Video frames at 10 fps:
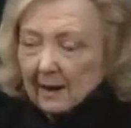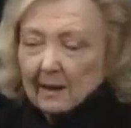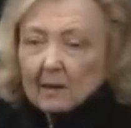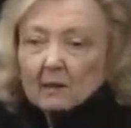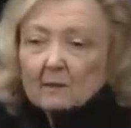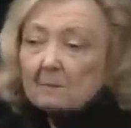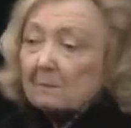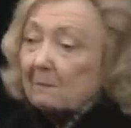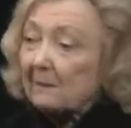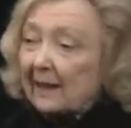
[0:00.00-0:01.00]
And they were
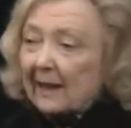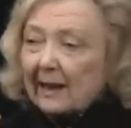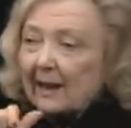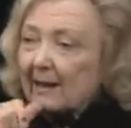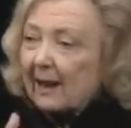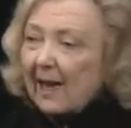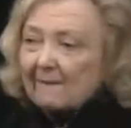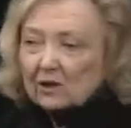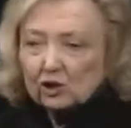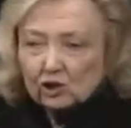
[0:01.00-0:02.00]
truly
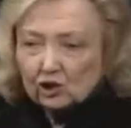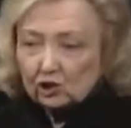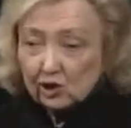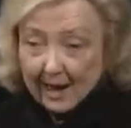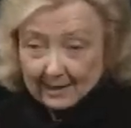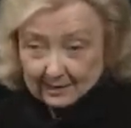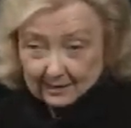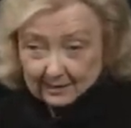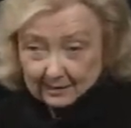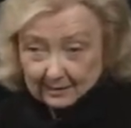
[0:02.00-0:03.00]
a dynamic
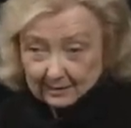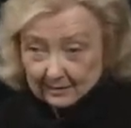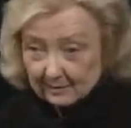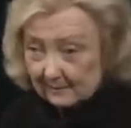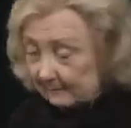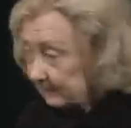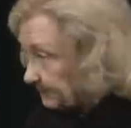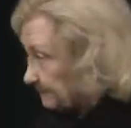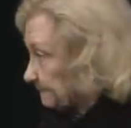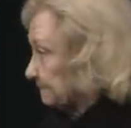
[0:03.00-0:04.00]
team. The media
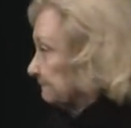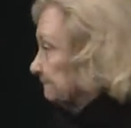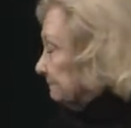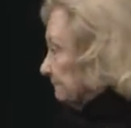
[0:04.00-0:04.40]
didn't even